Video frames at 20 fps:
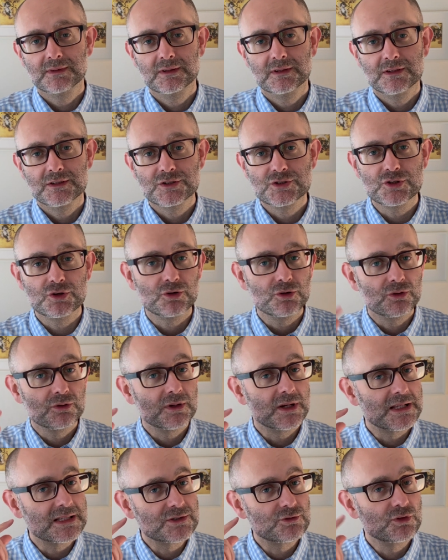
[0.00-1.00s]
So
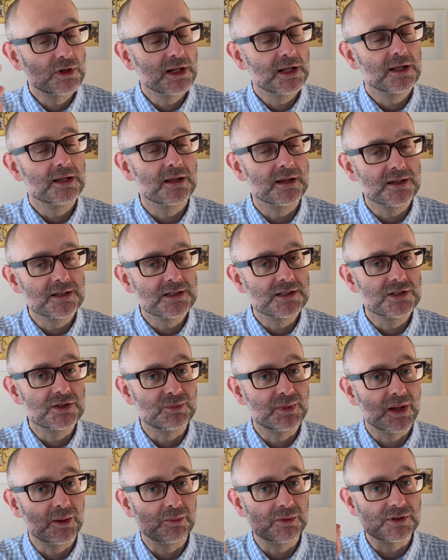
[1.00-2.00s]
it's really nice to
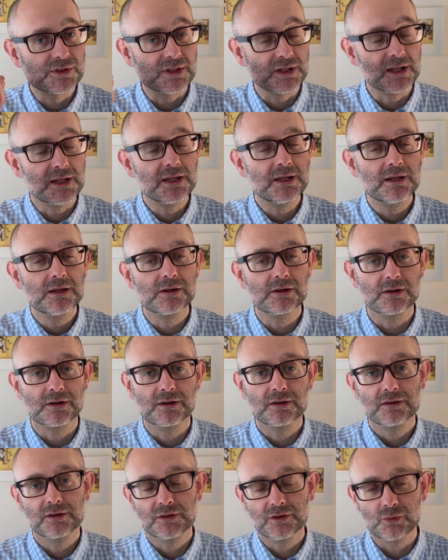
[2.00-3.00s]
be able to hear
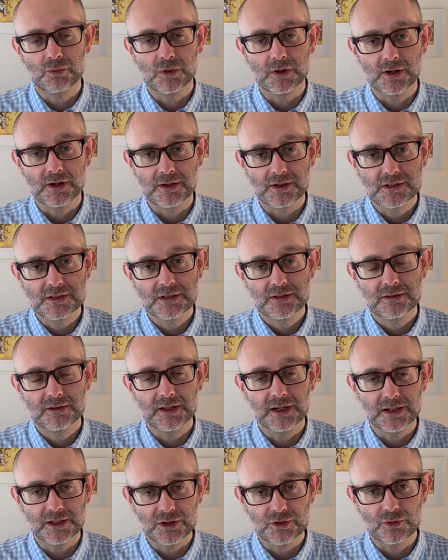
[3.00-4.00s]
the word
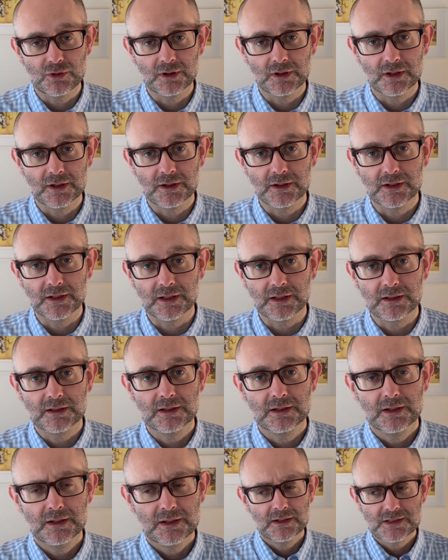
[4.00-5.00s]
that you are learning.
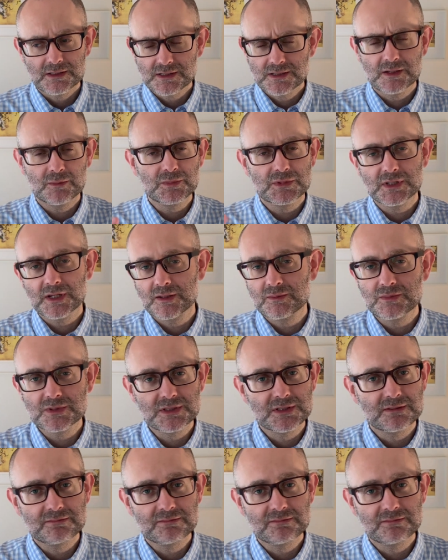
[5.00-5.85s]
Sometimes